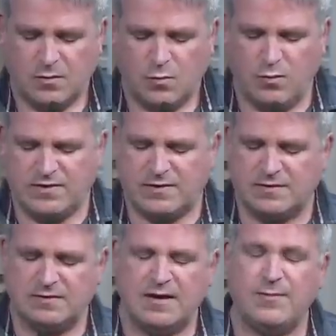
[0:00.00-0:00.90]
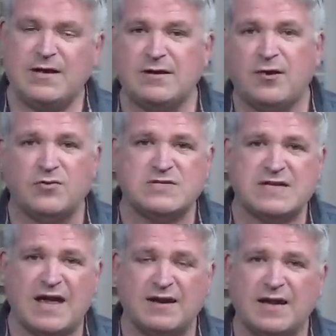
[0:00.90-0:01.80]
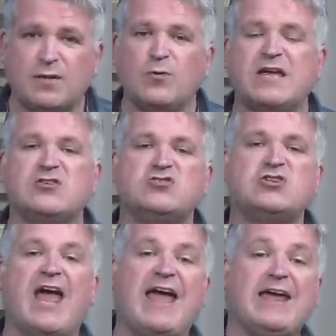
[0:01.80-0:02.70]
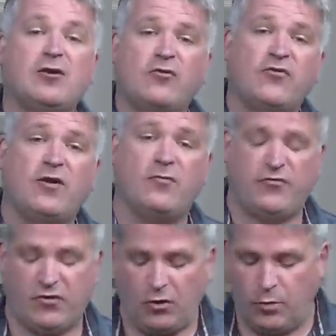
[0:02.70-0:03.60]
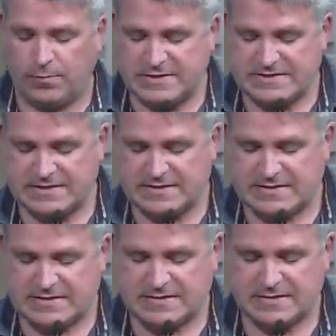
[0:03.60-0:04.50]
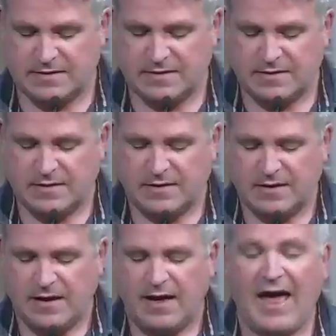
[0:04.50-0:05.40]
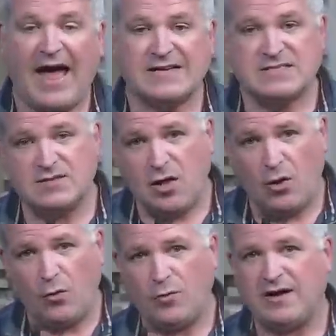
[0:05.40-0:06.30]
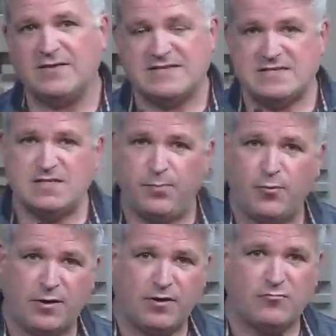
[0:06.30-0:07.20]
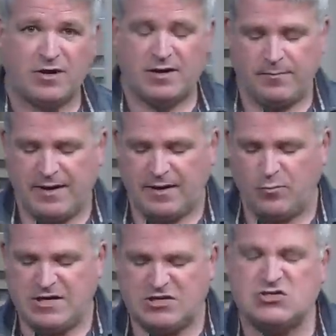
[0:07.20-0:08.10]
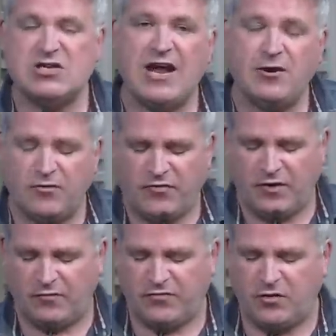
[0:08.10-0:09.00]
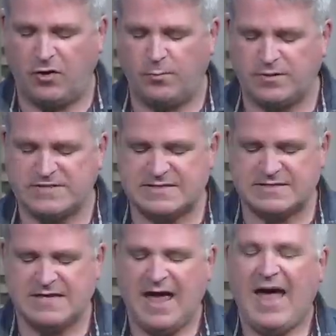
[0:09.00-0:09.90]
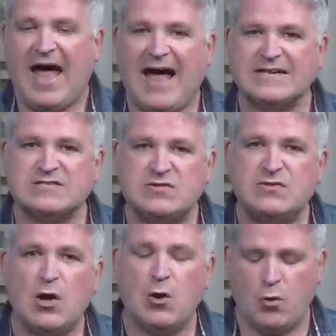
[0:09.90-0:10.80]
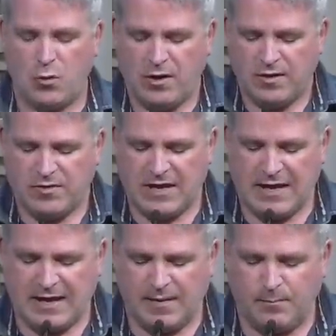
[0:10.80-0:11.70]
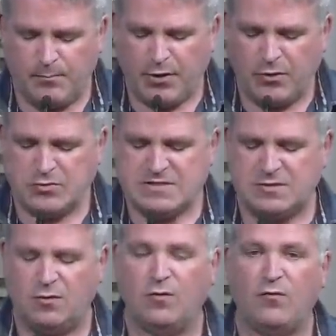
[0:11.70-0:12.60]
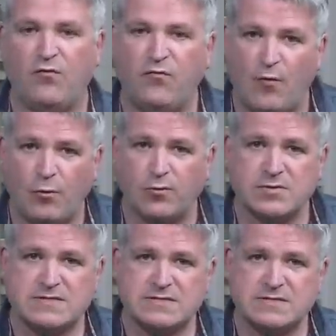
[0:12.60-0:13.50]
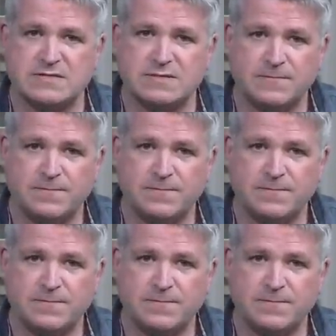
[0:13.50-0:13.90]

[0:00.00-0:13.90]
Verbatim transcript: with limited understanding, and we can chain ourselves to hopelessness as though, and this is the point I'm trying to make, we can chain ourselves to hopelessness as though the impersonal force